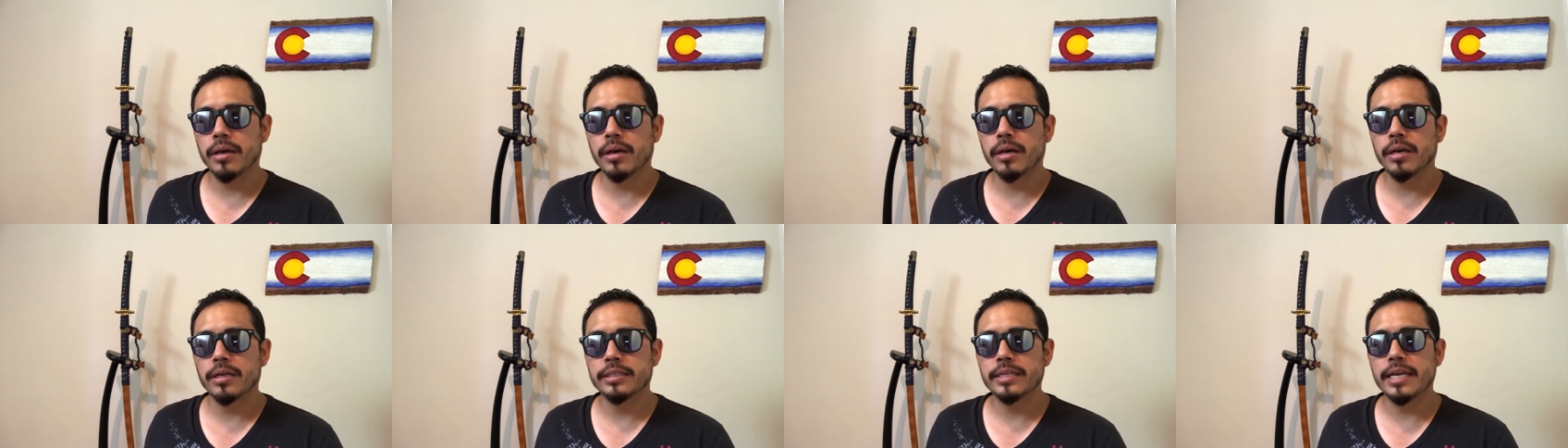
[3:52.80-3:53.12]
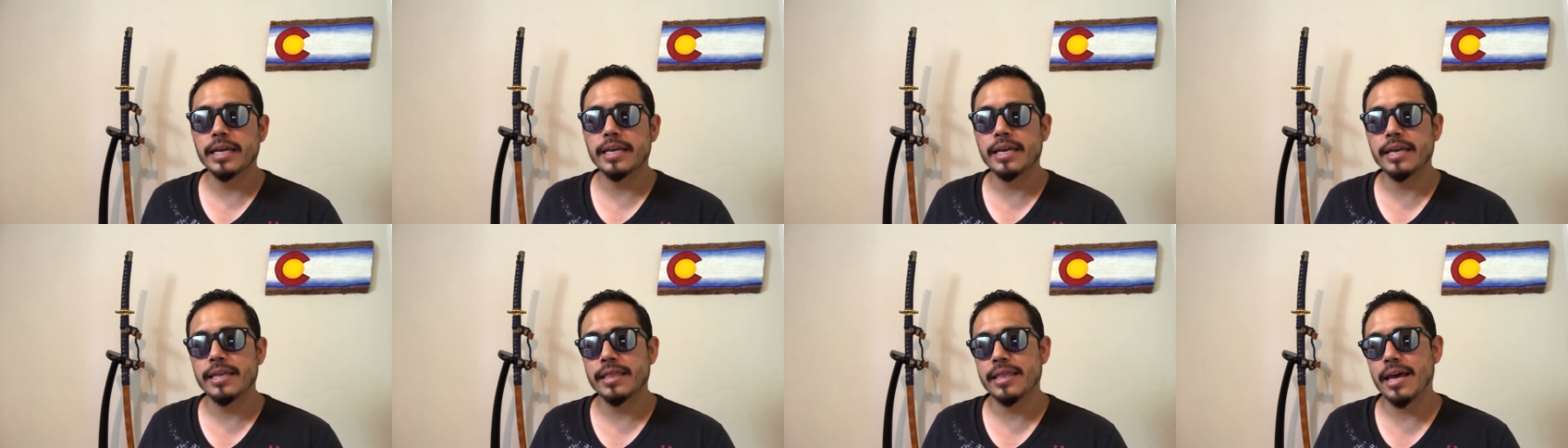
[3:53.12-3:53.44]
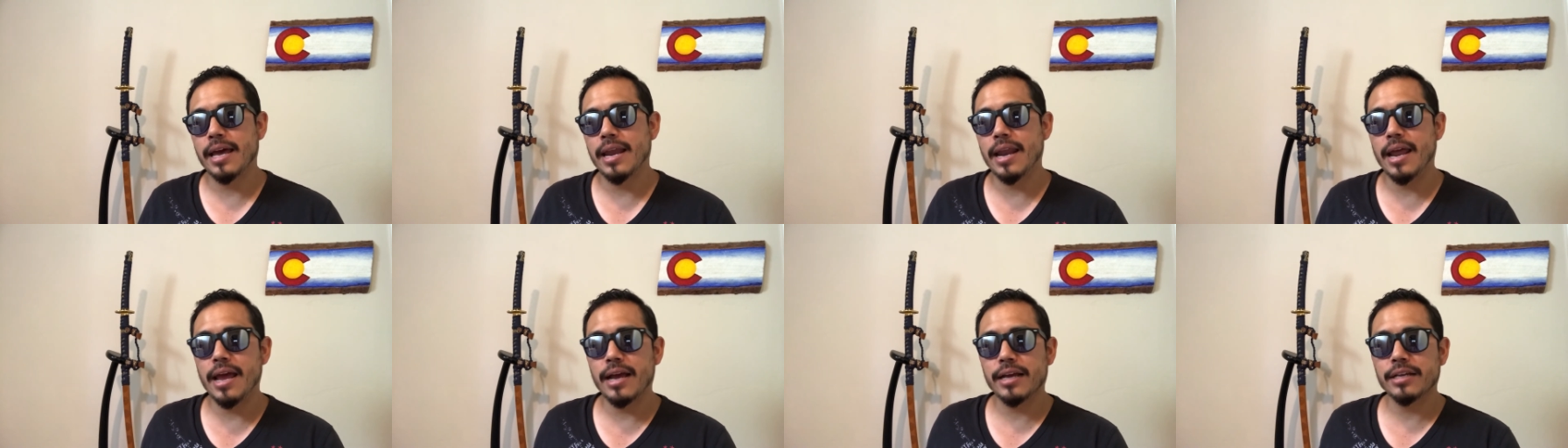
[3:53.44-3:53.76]
taking
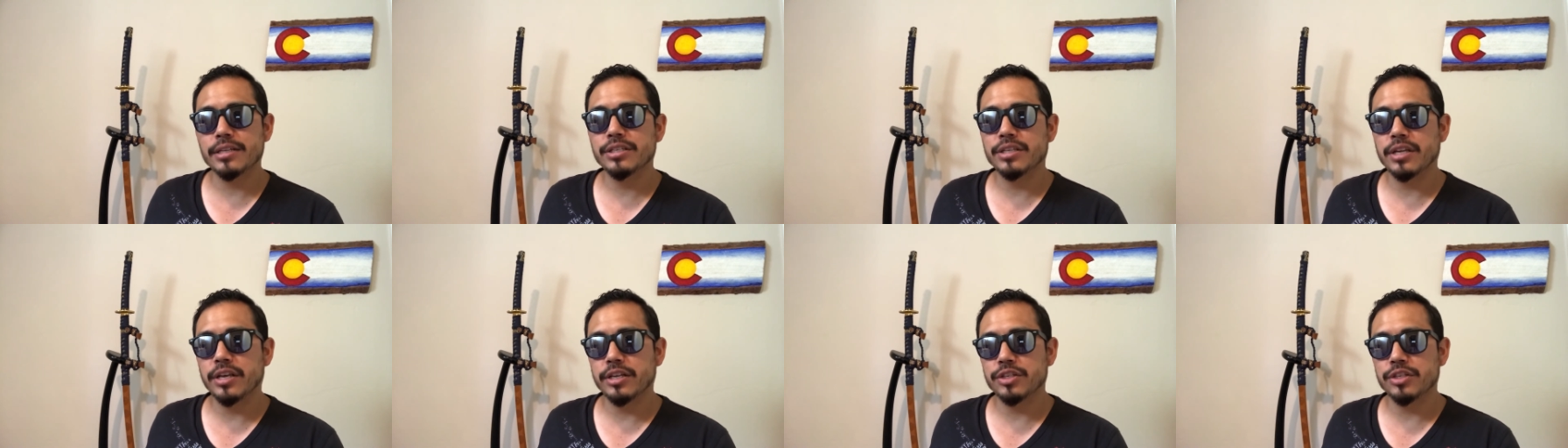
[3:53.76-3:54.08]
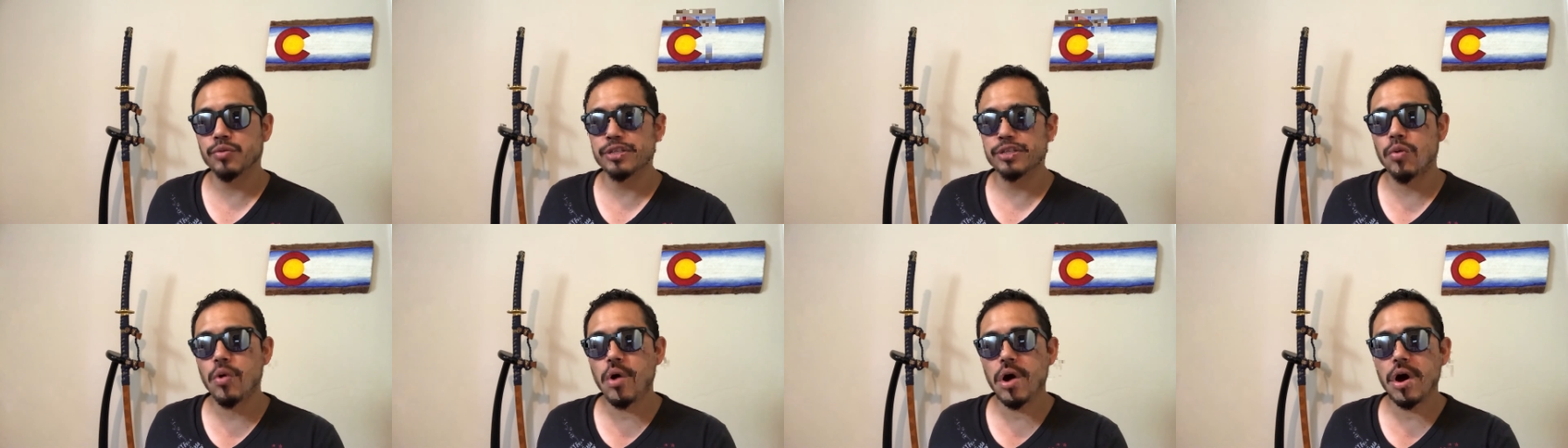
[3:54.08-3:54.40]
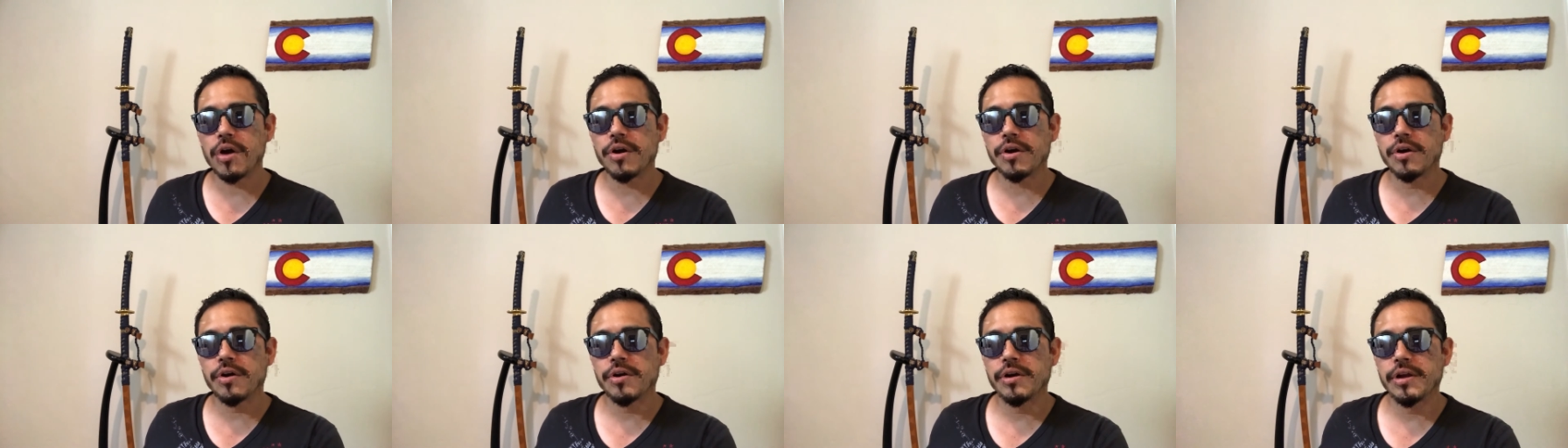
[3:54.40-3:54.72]
that excess
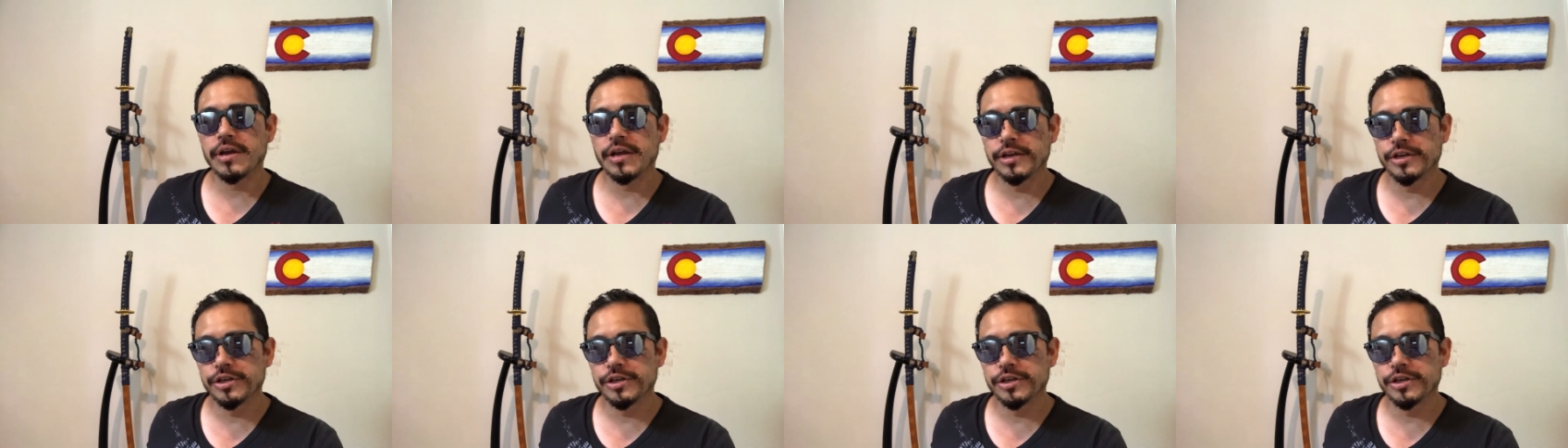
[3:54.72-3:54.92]
water and